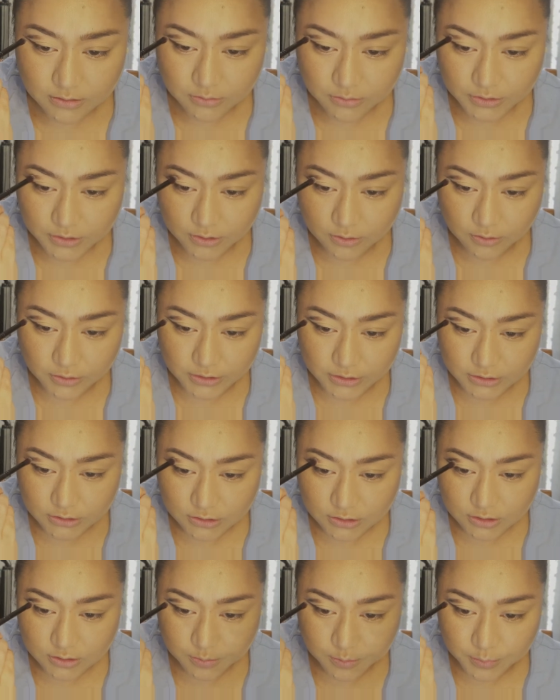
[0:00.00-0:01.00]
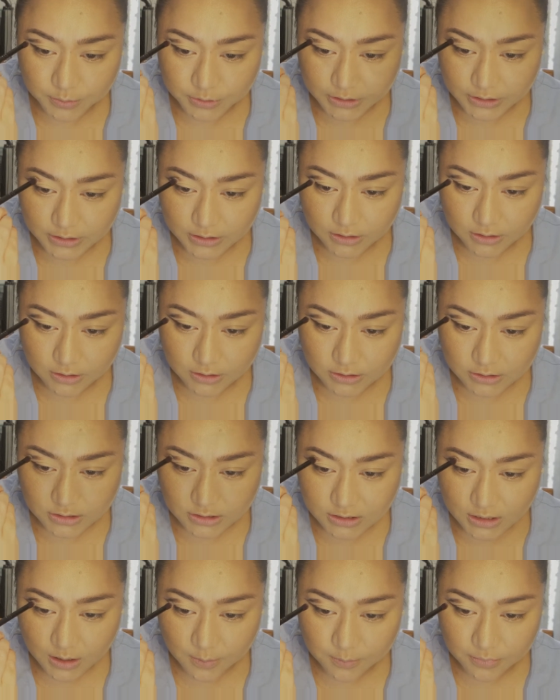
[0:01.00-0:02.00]
We're going to put it on
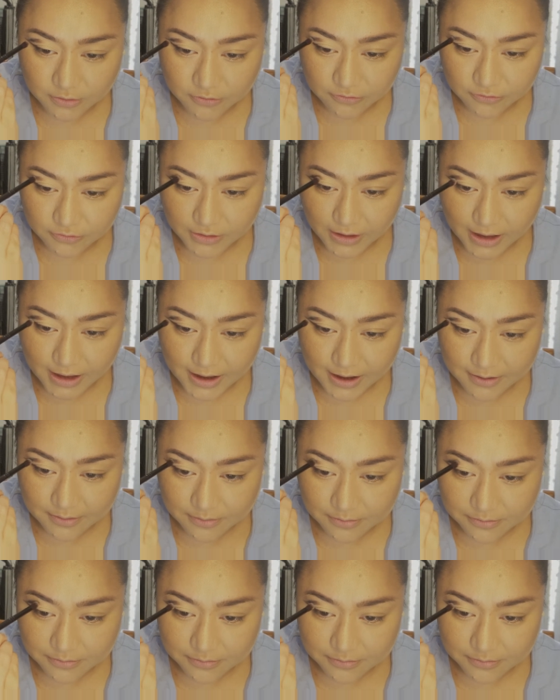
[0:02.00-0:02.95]
top of that